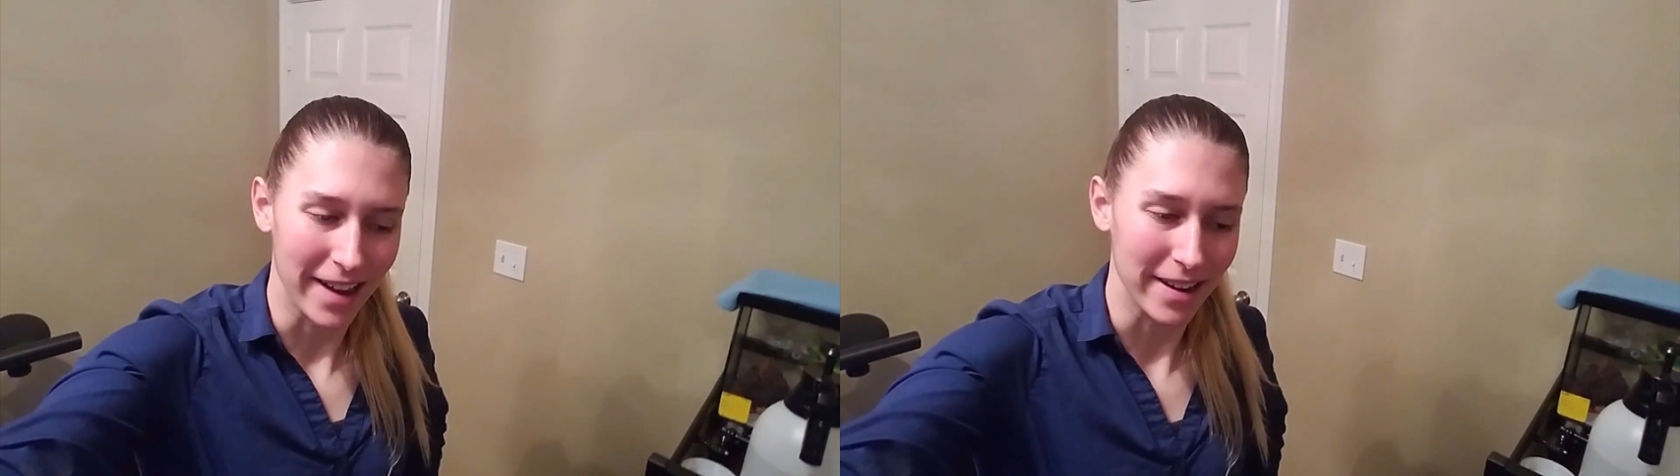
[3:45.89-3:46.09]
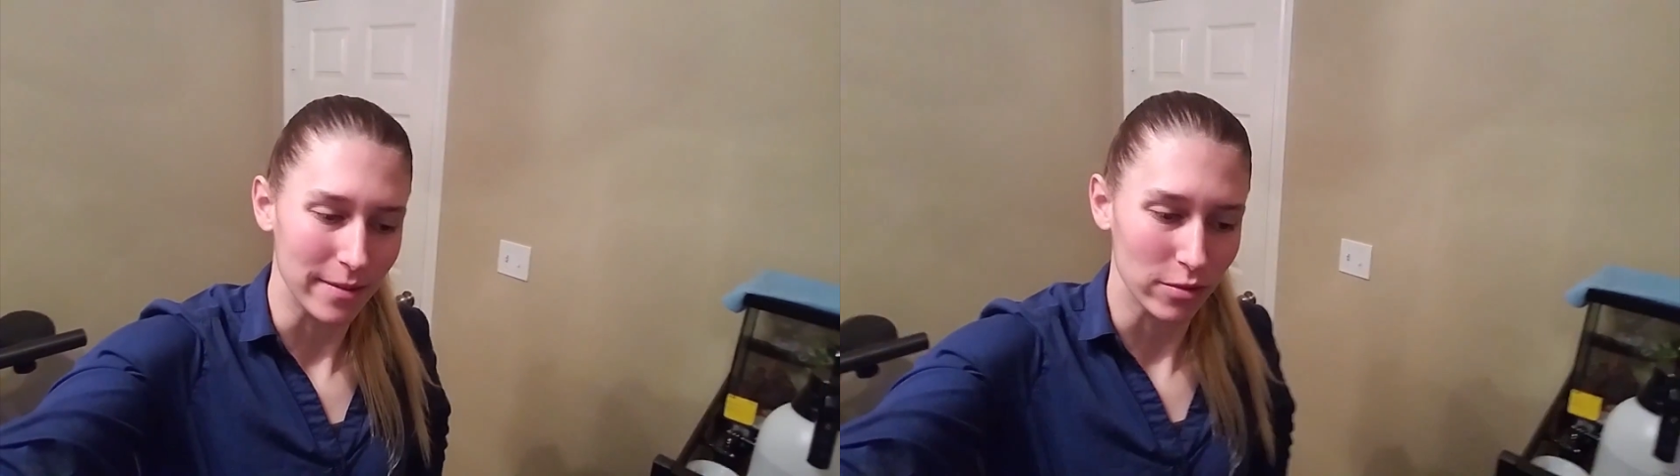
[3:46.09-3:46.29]

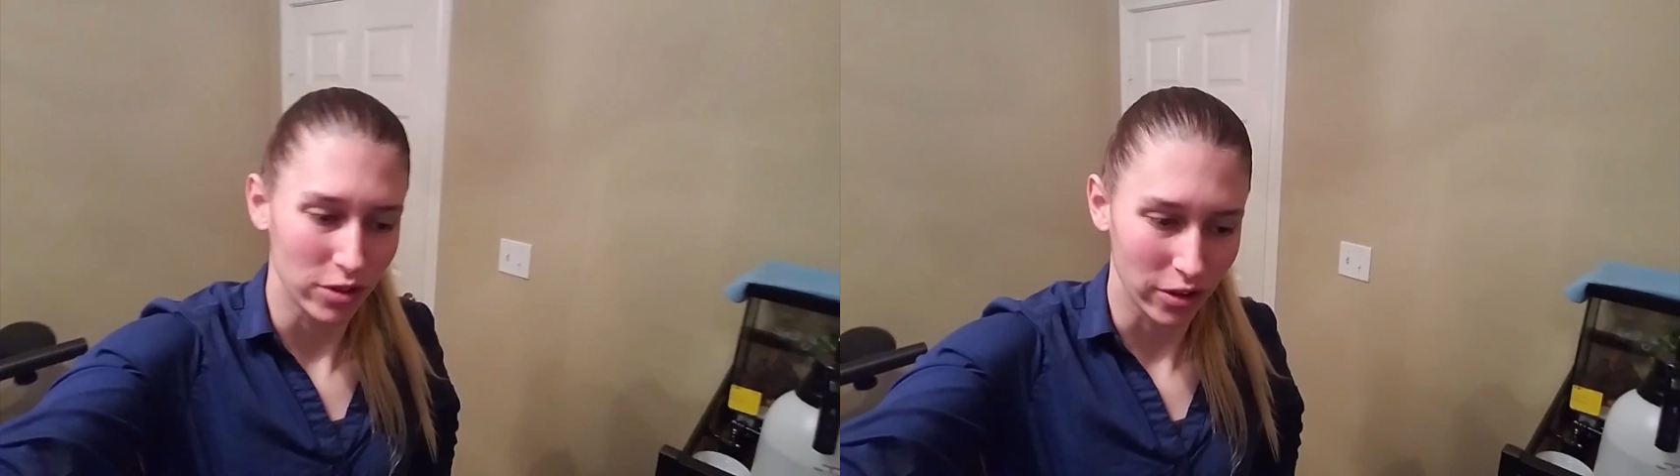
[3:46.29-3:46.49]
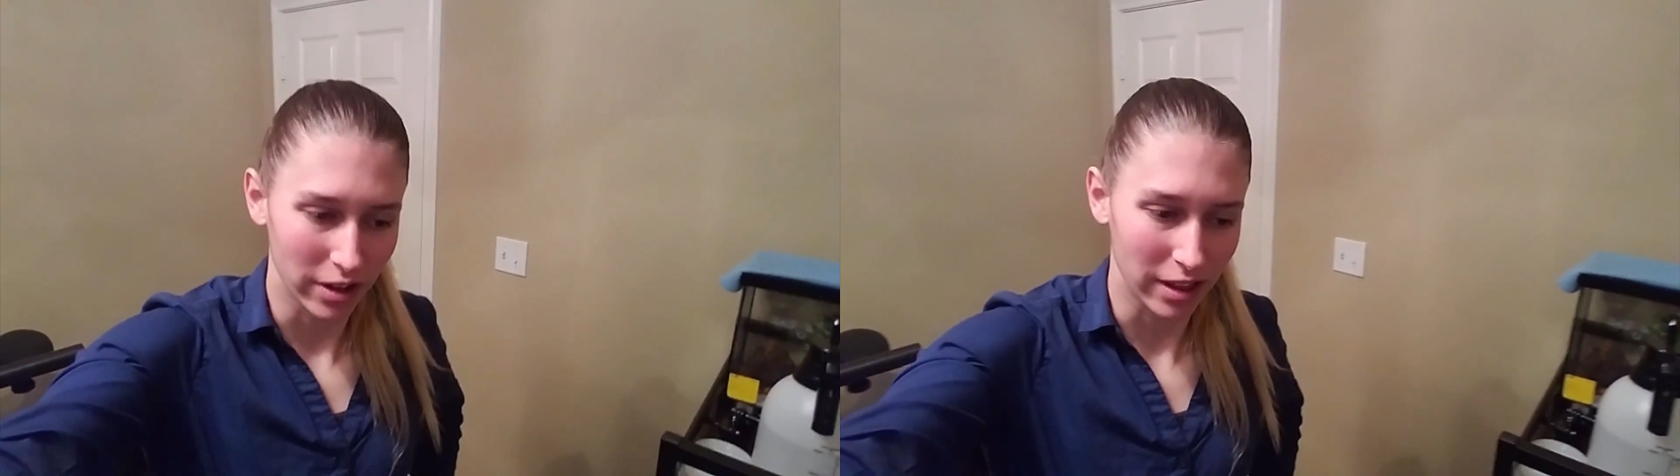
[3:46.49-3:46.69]
I'm
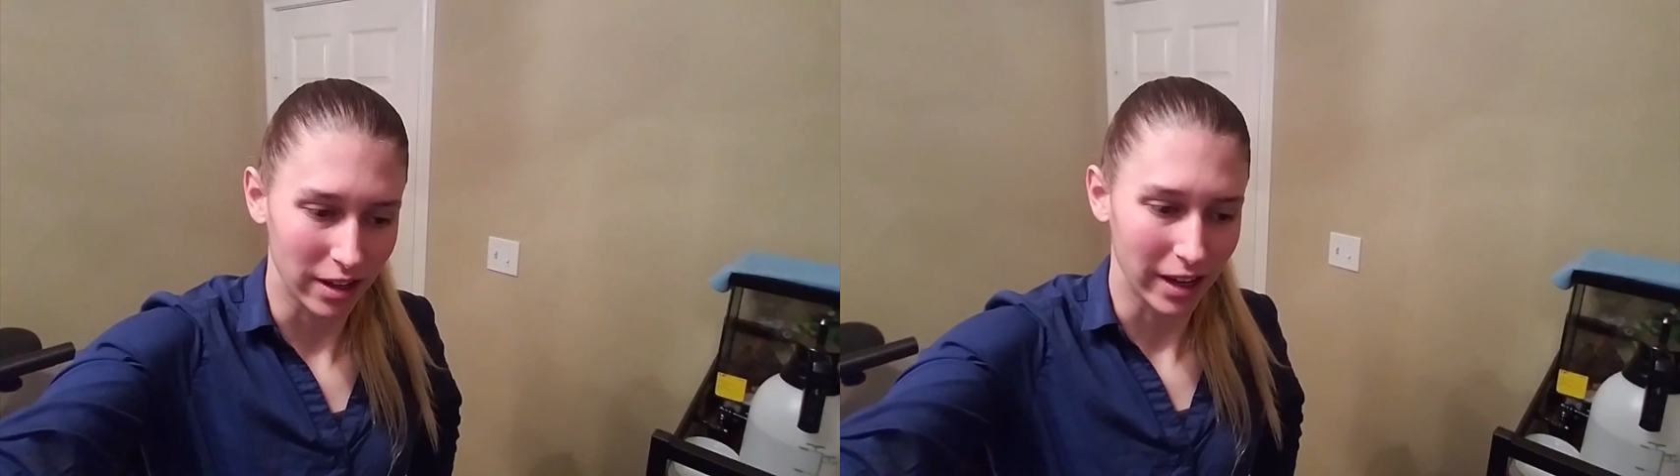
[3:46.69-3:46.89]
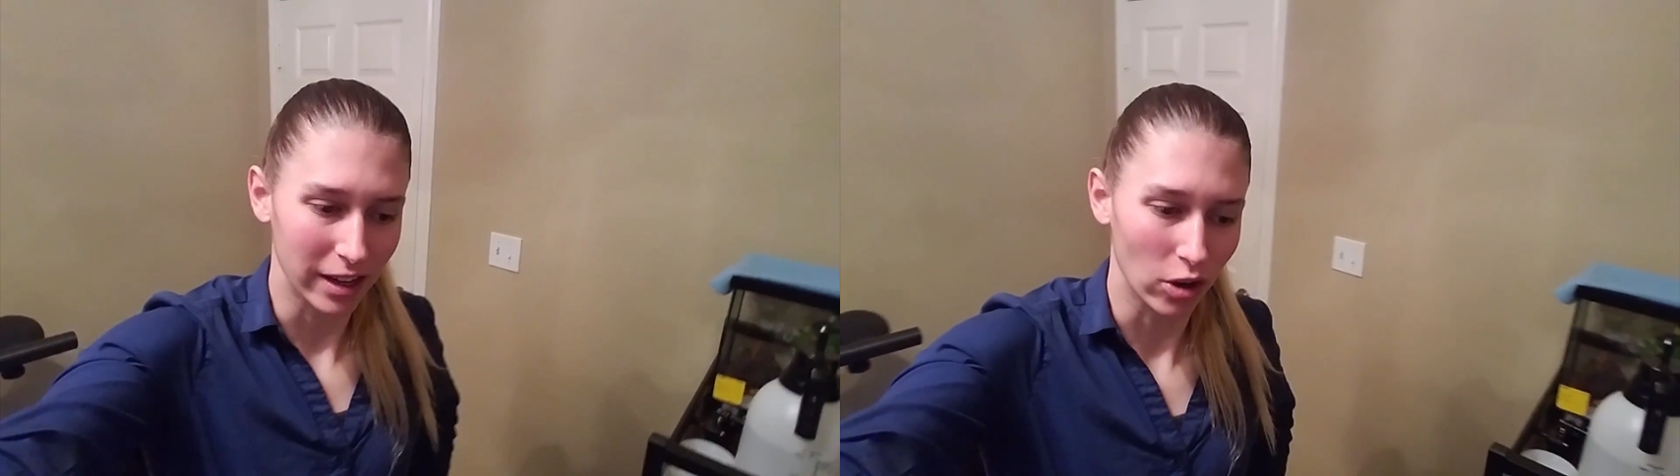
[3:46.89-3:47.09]
starting the
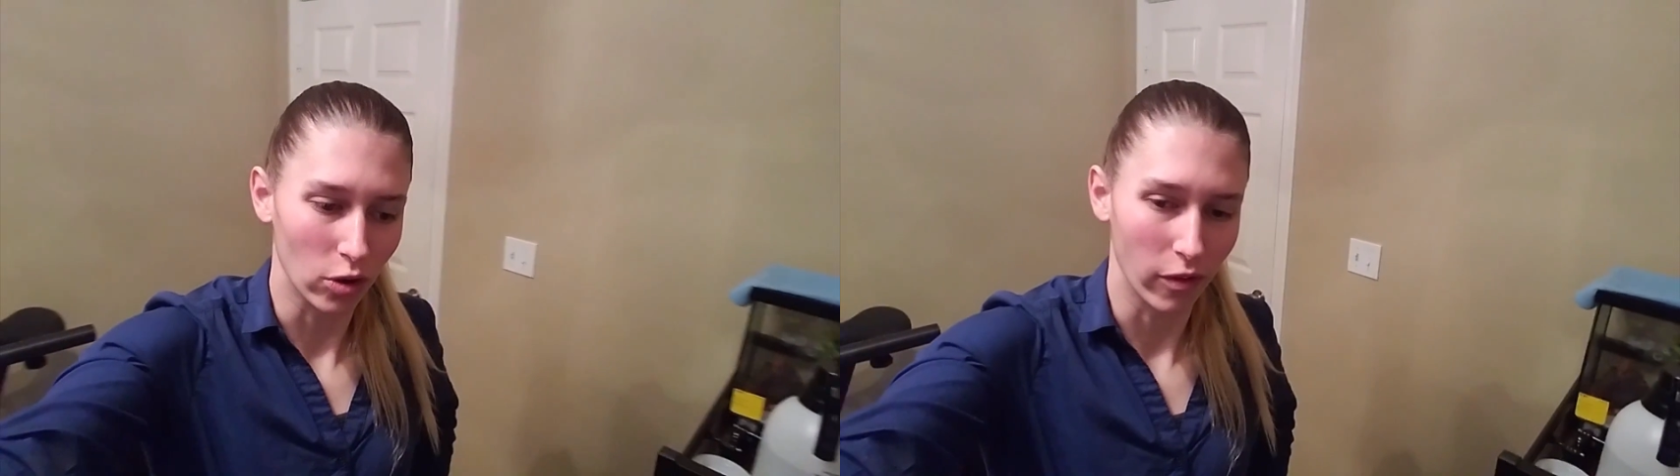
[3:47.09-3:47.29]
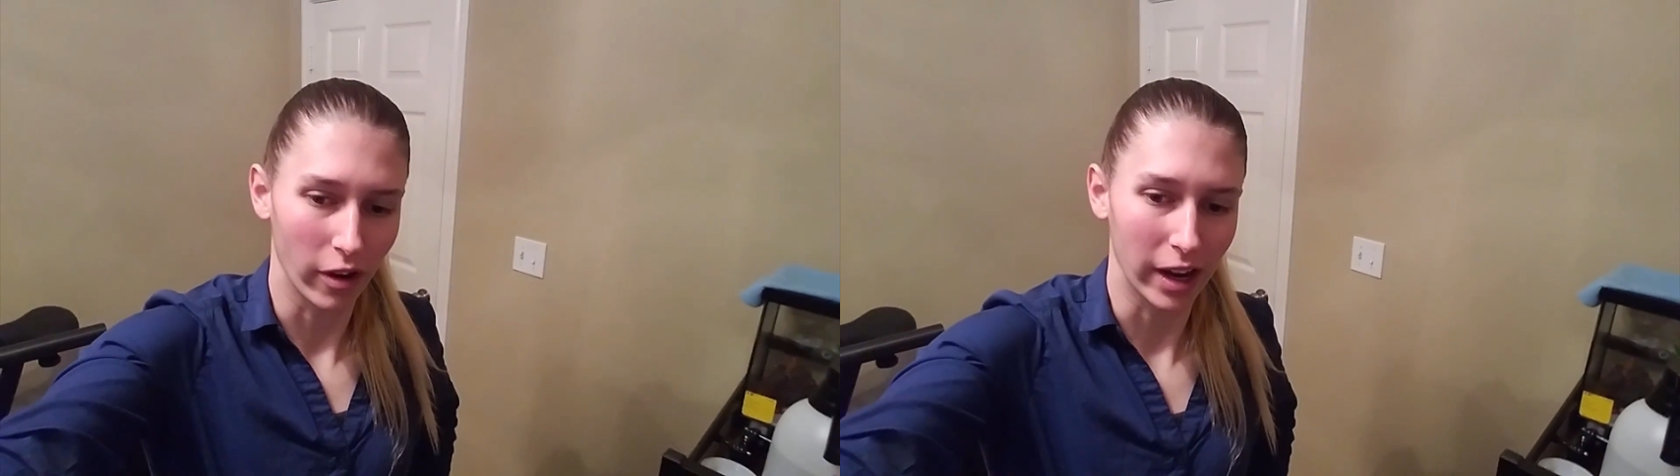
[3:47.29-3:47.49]
diet
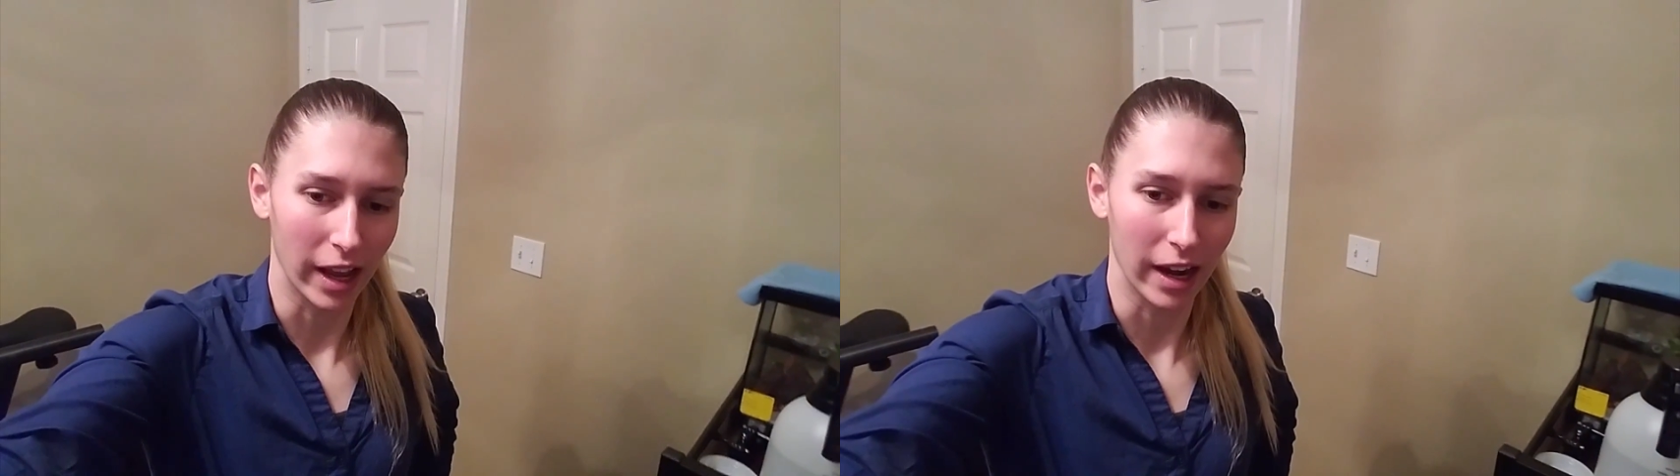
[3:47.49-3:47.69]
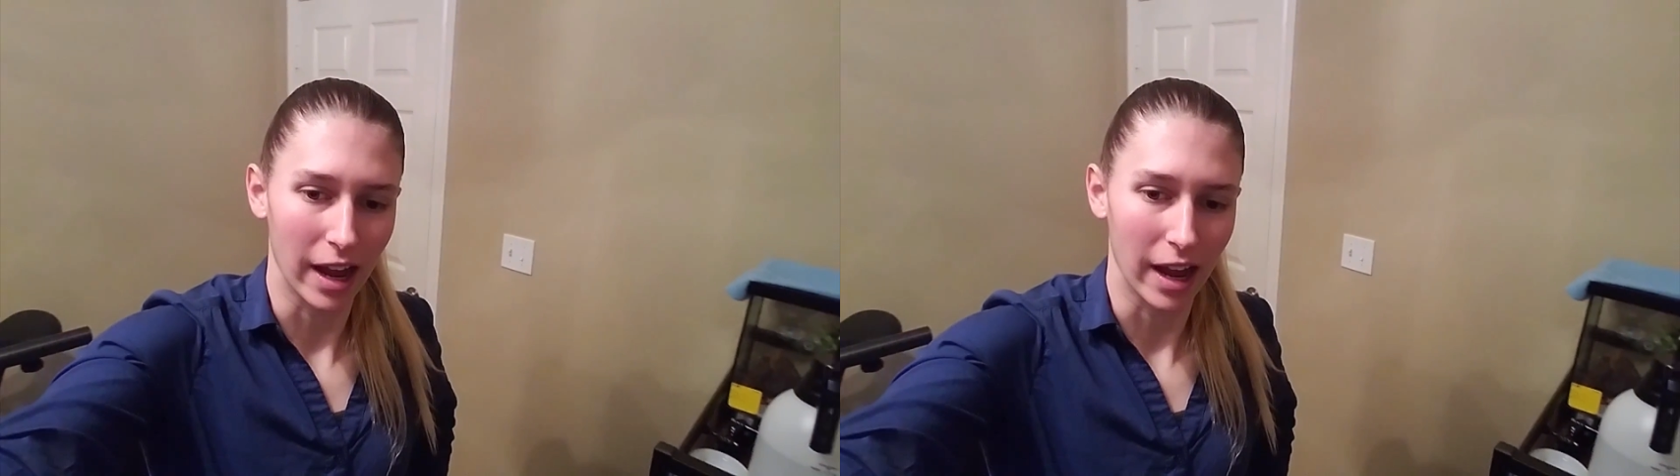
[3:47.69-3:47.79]
over again.